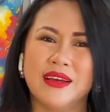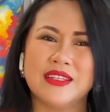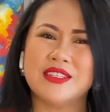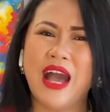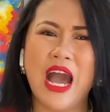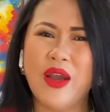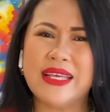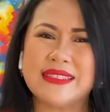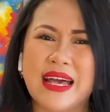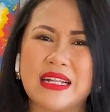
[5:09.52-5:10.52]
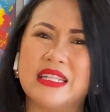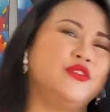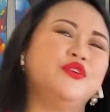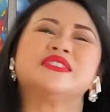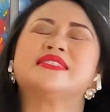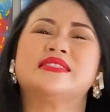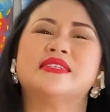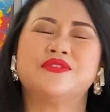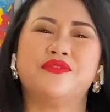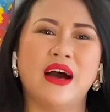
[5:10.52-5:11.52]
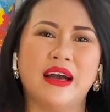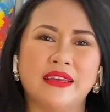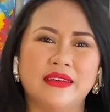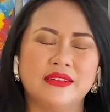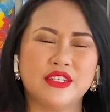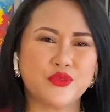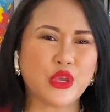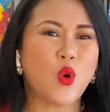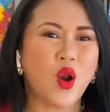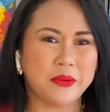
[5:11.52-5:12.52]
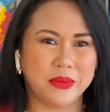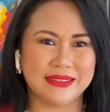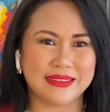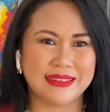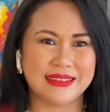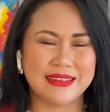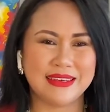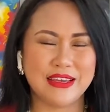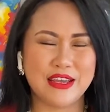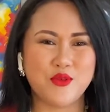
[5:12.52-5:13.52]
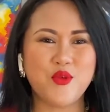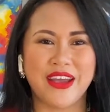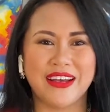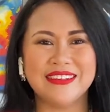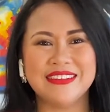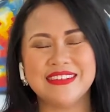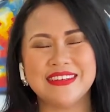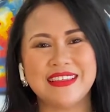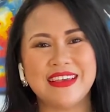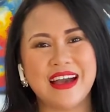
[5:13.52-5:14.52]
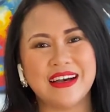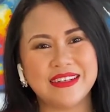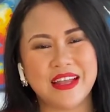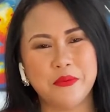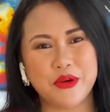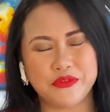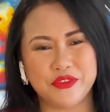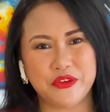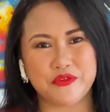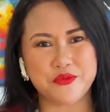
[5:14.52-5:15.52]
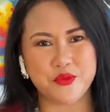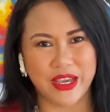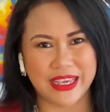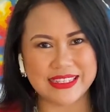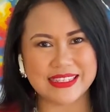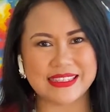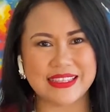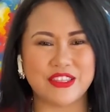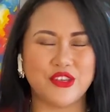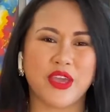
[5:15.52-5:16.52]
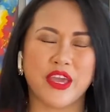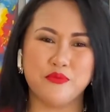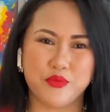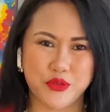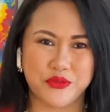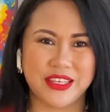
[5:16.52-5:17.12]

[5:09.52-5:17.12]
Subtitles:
So how exactly do you satisfy this requirement? Well, there are a number of different ways that you can prove